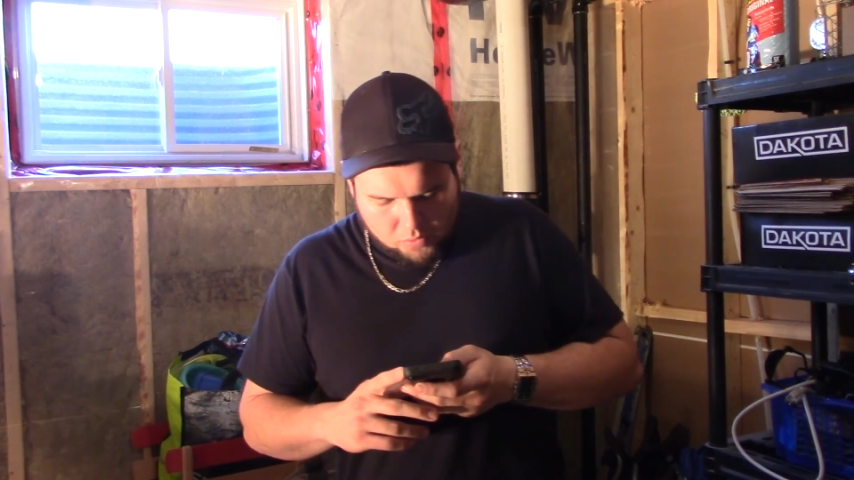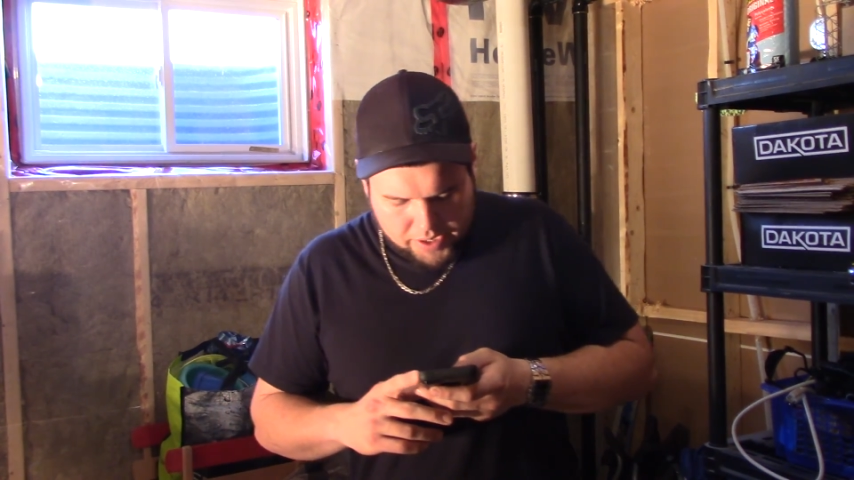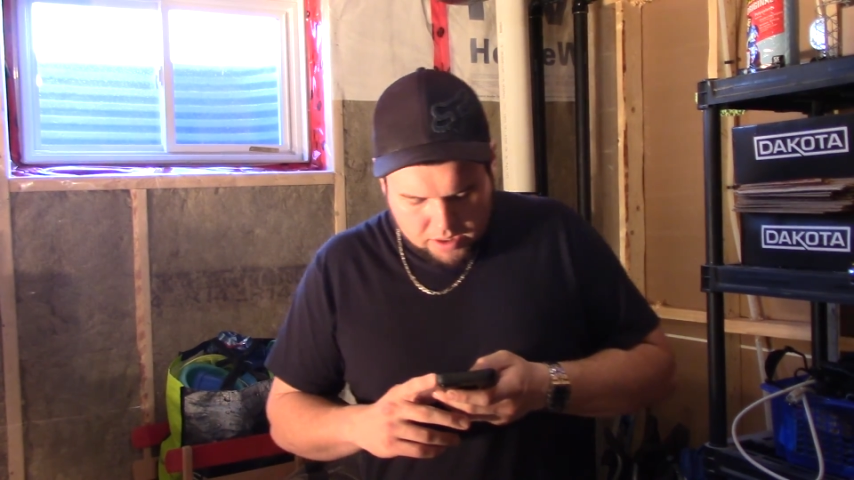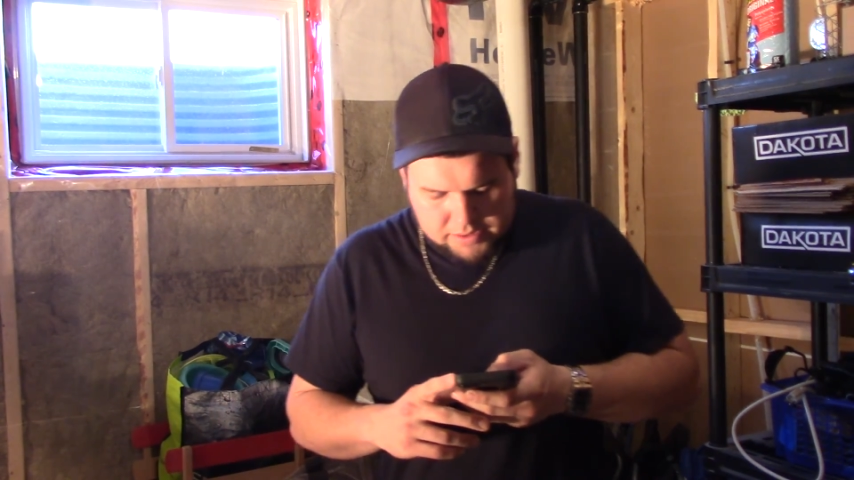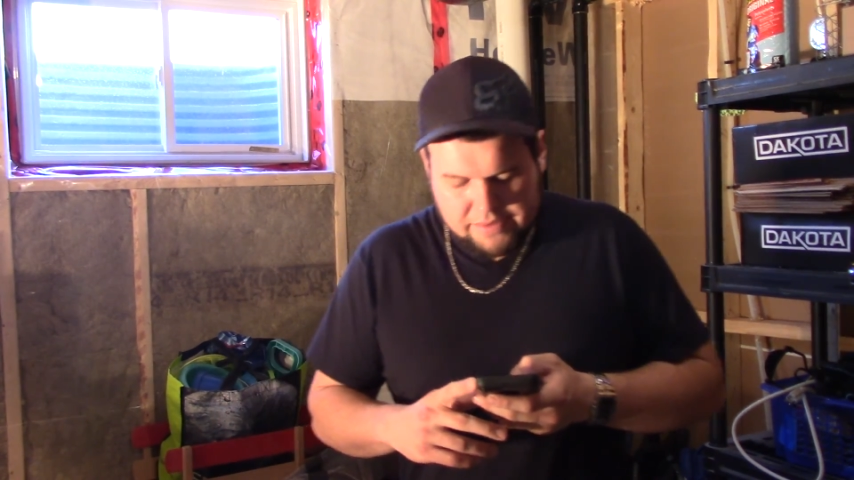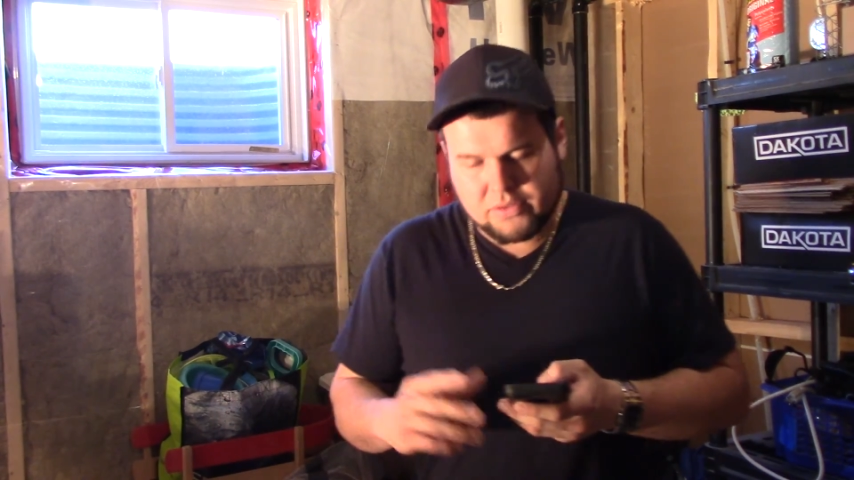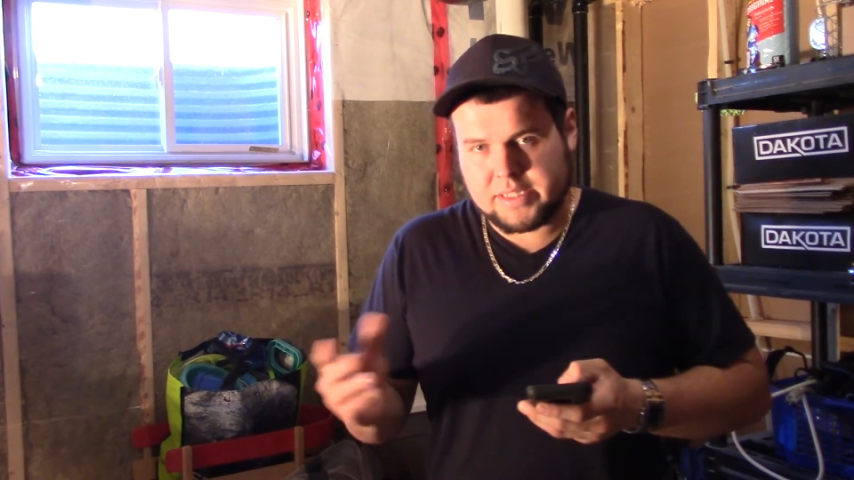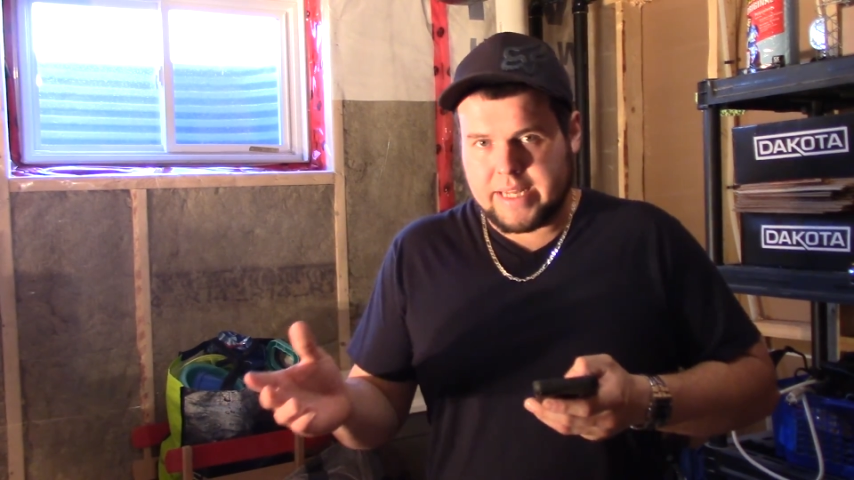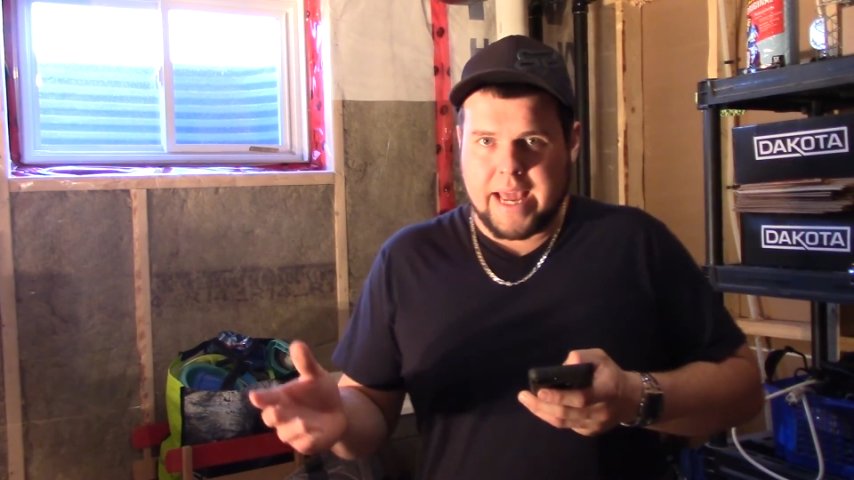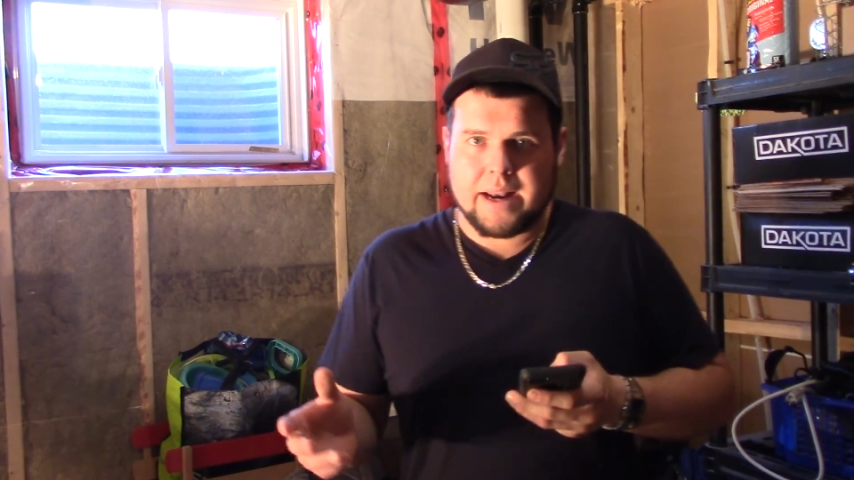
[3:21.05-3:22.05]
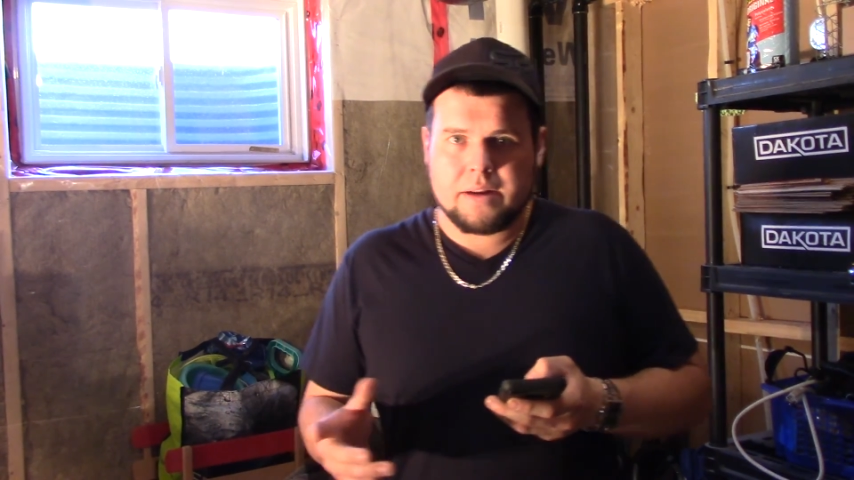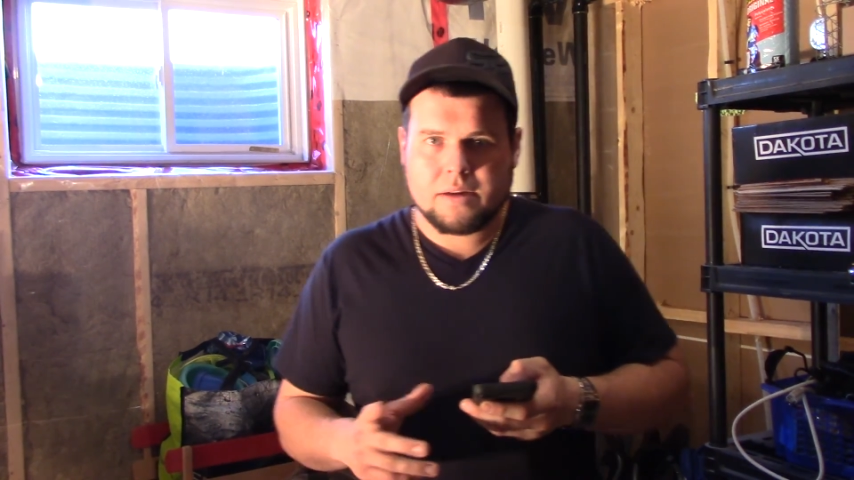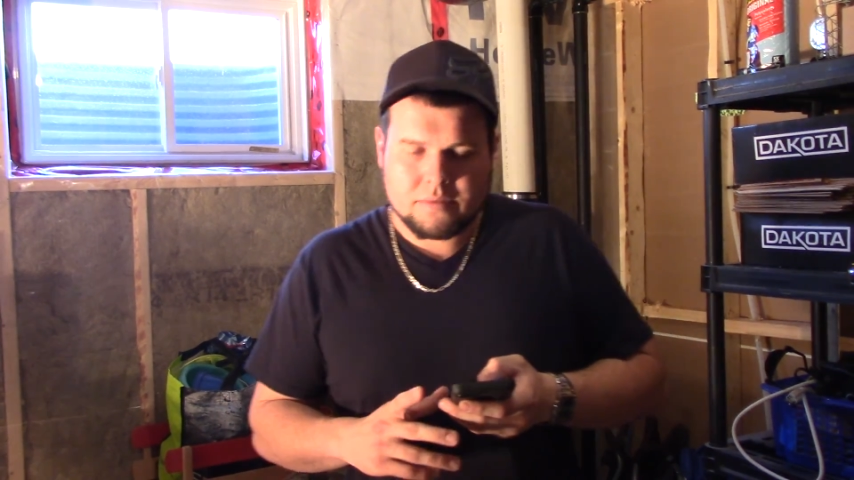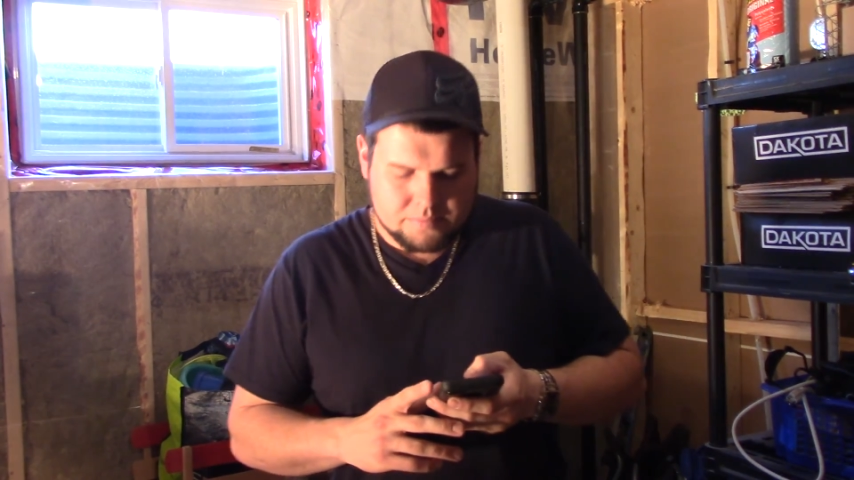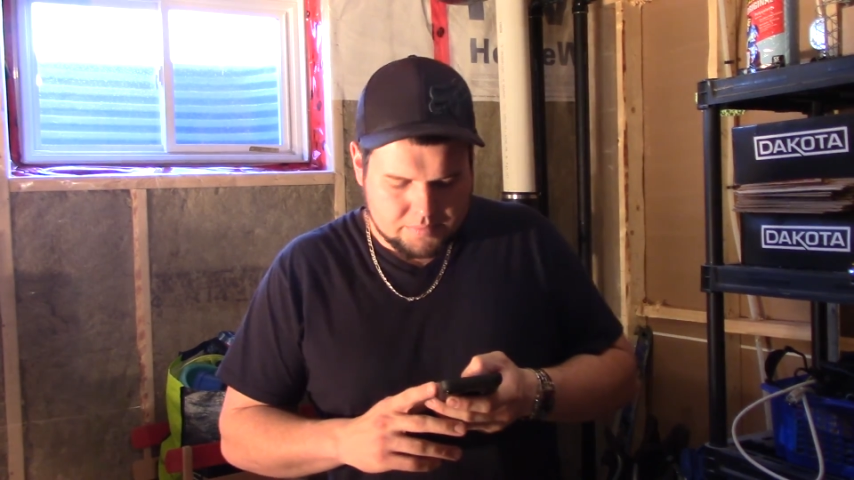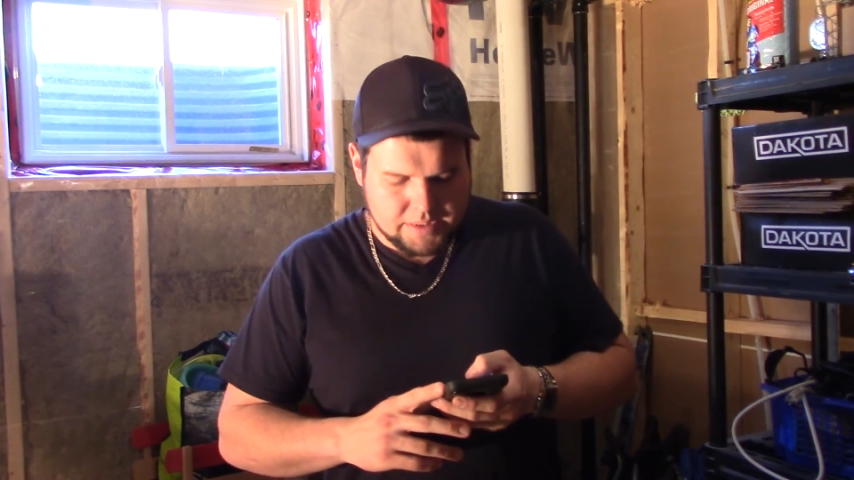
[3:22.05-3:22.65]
radon levels in Canada?